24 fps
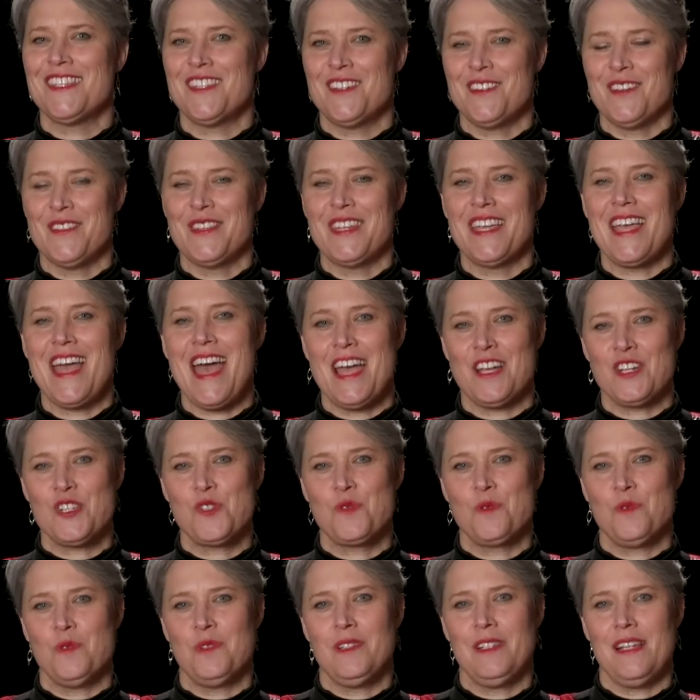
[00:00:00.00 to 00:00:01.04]
it on the
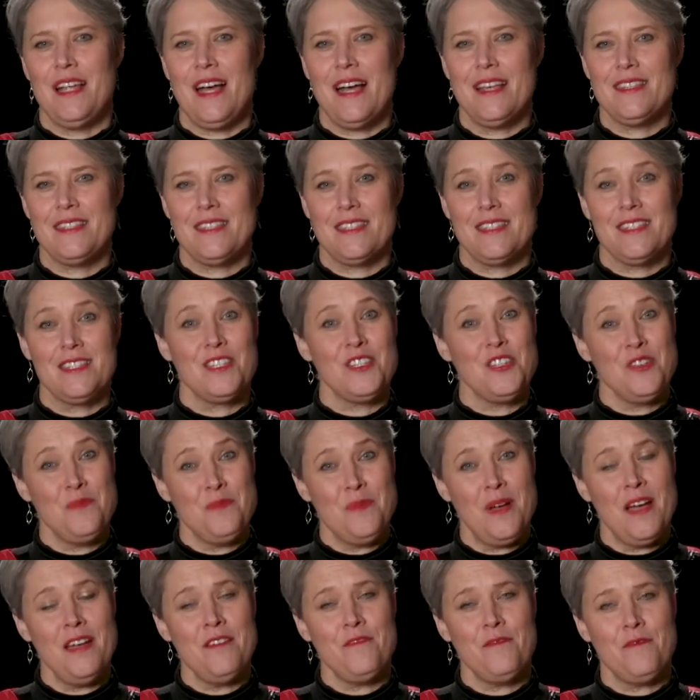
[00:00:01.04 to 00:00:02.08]
actual classes, you
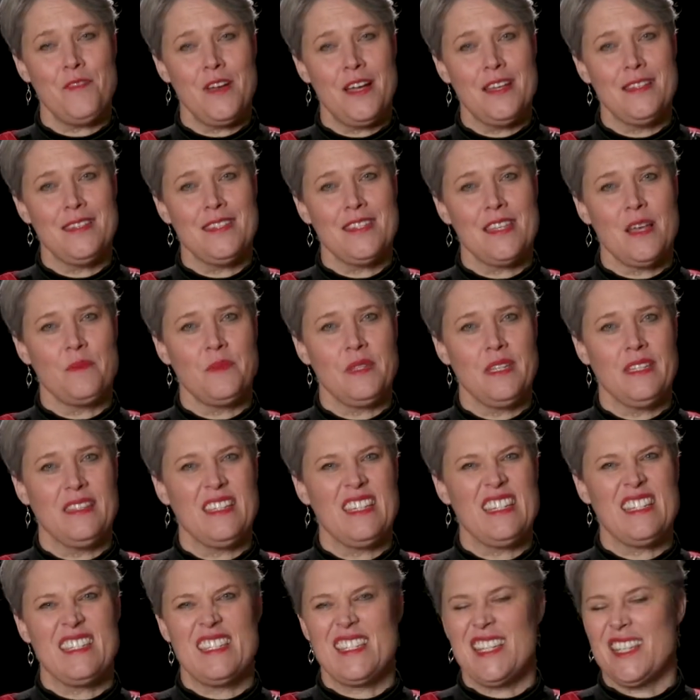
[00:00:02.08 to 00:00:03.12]
might find something
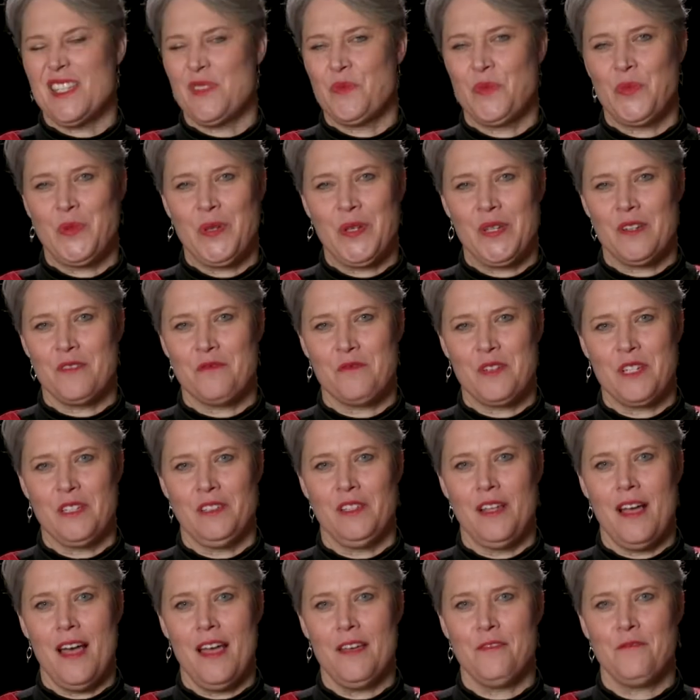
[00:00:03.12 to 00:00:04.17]
that doesn't work in real
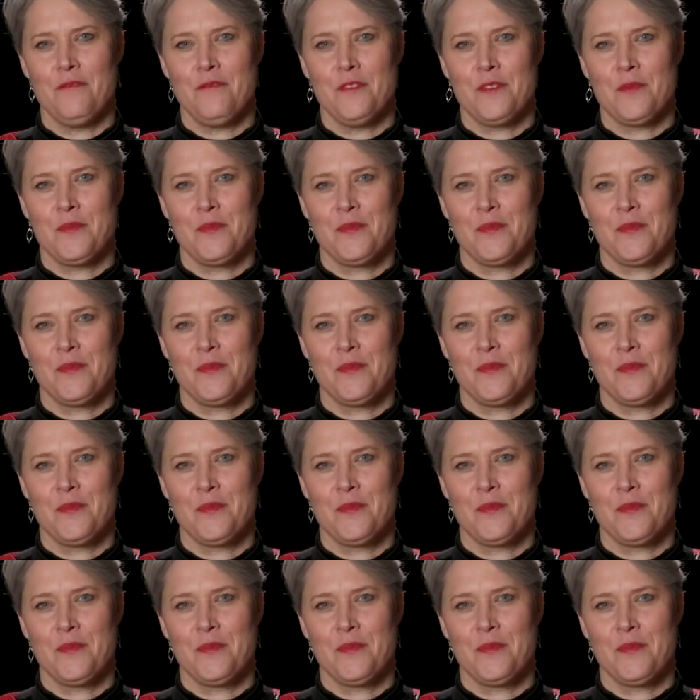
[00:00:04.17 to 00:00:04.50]
life.